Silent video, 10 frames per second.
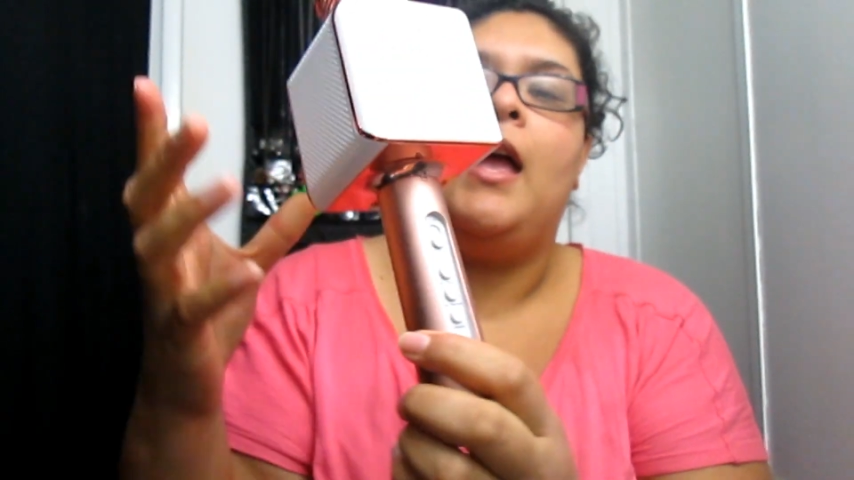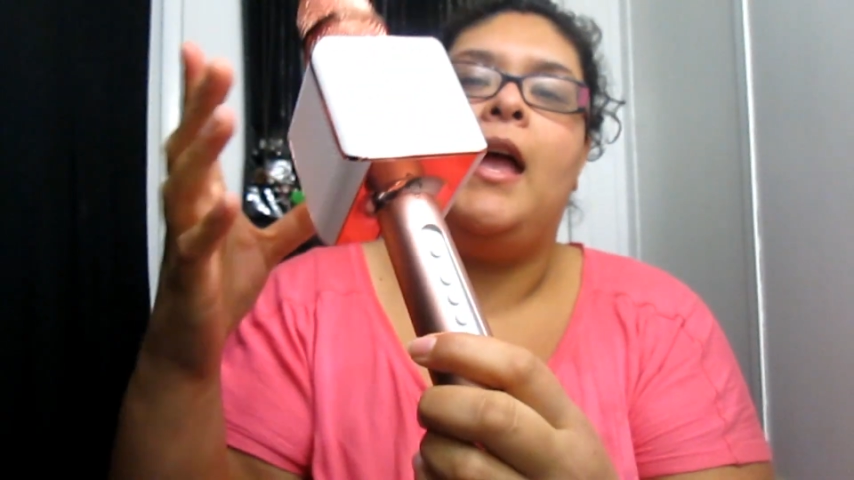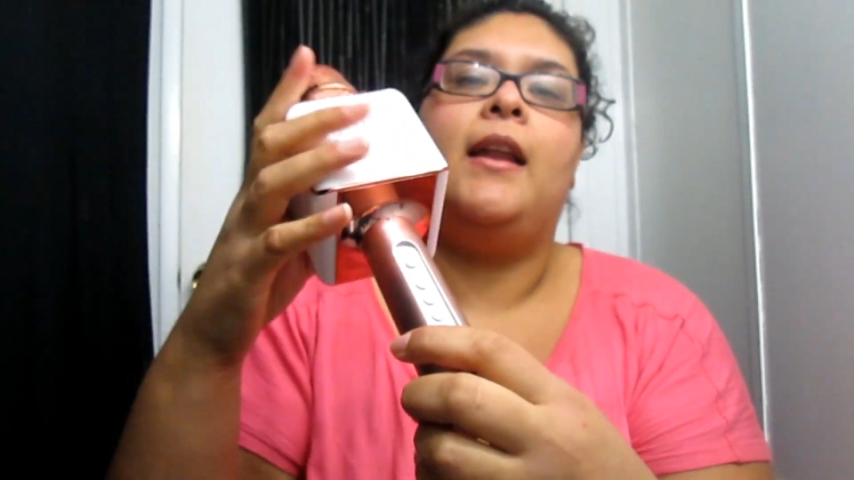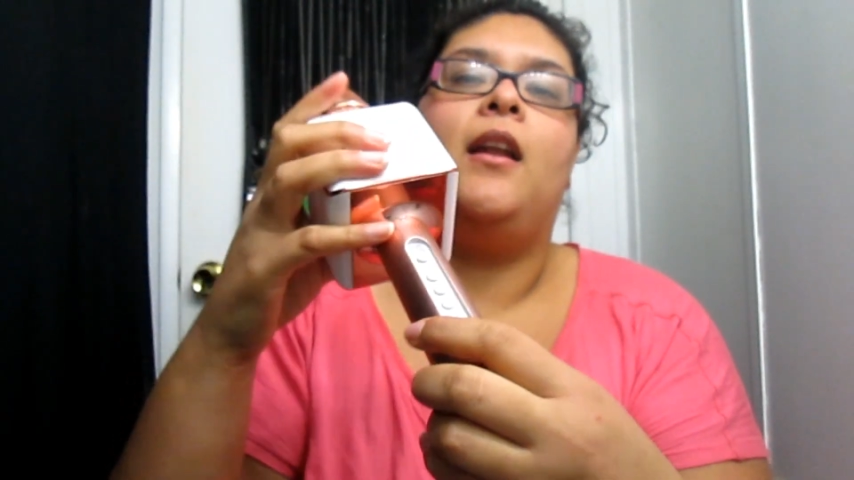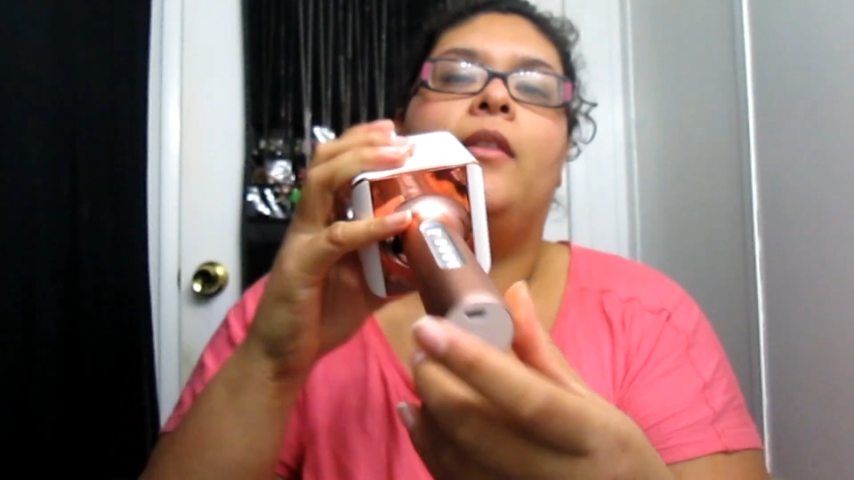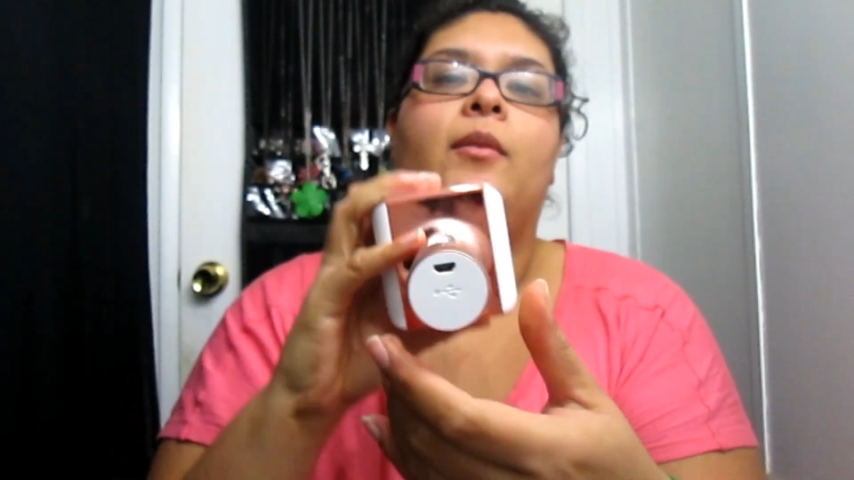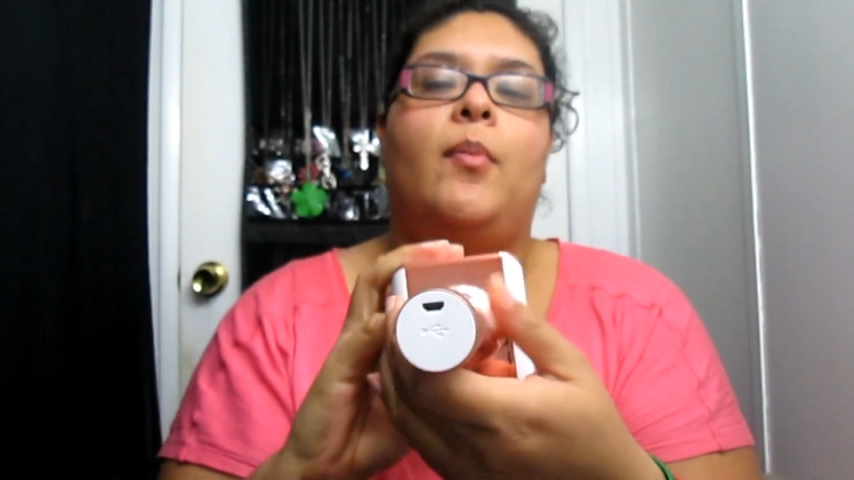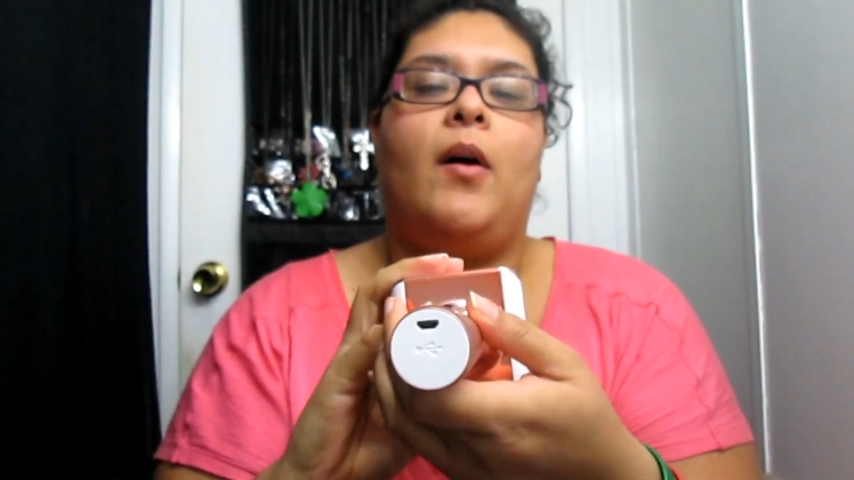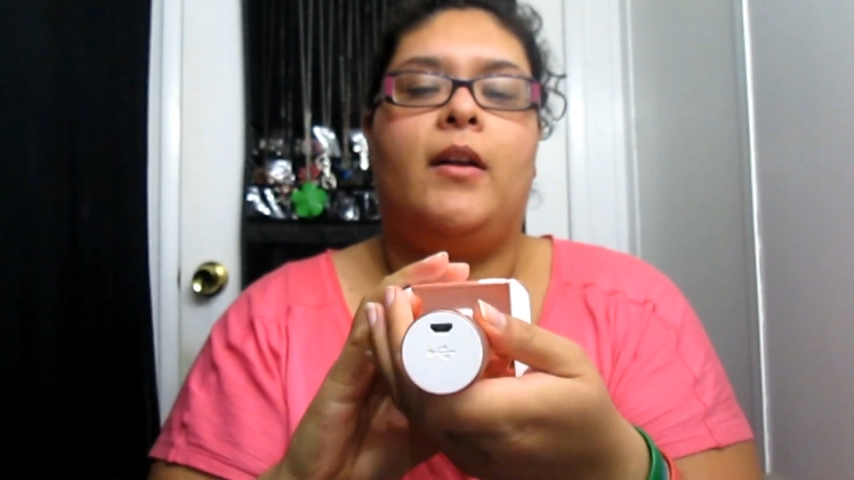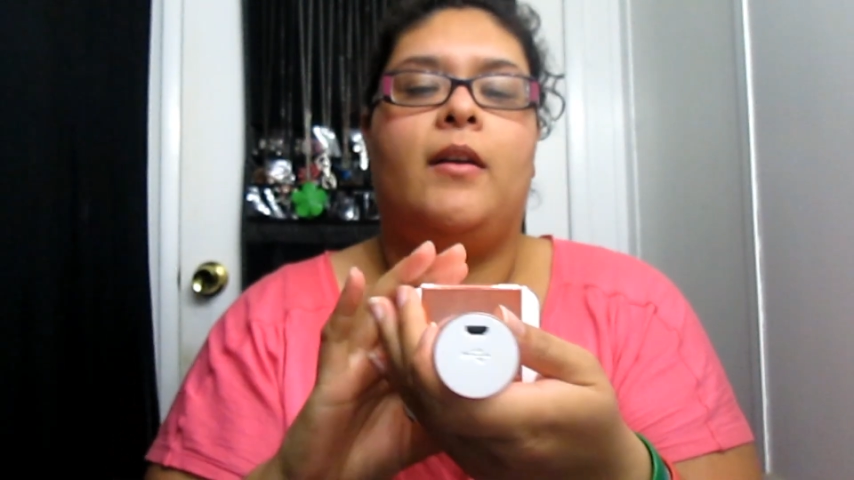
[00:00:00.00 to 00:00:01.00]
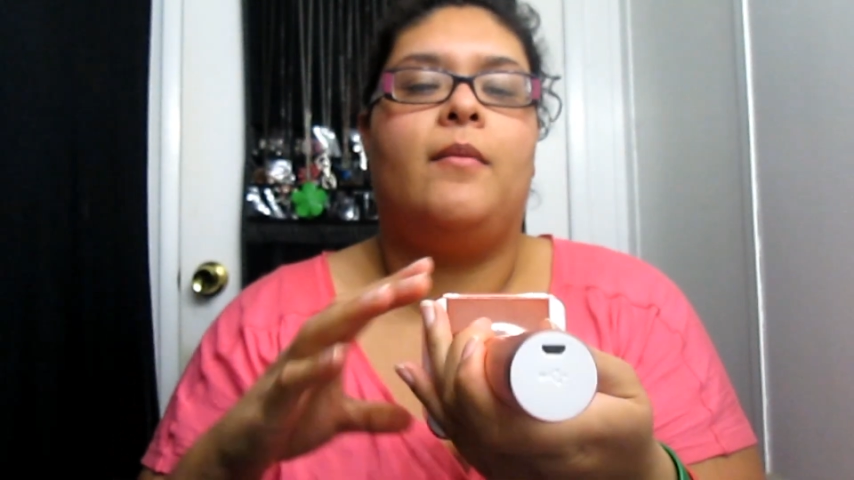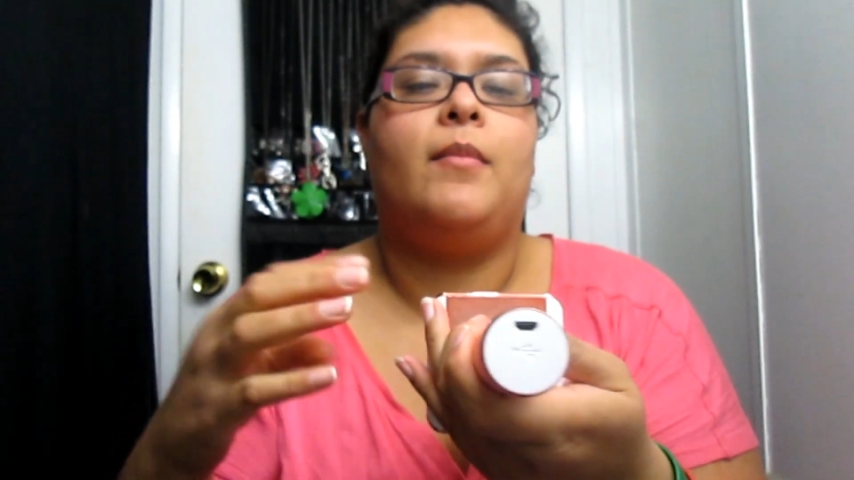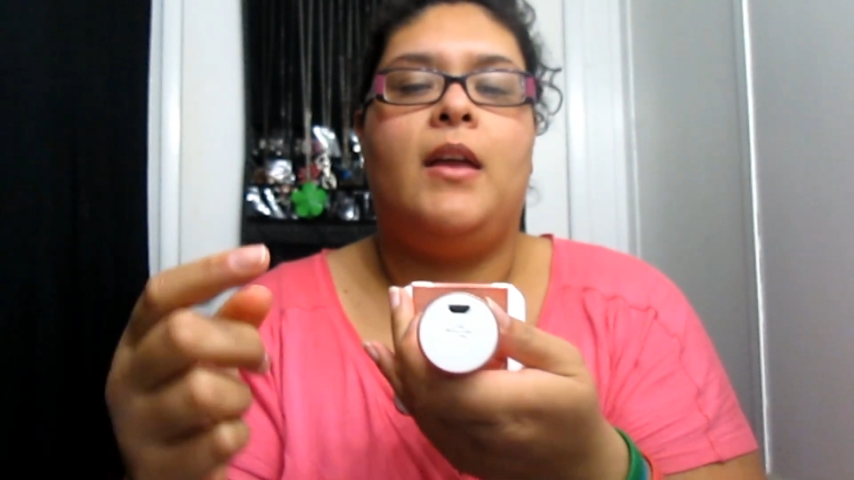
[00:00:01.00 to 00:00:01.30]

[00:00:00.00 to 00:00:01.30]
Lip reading: and on the bottom it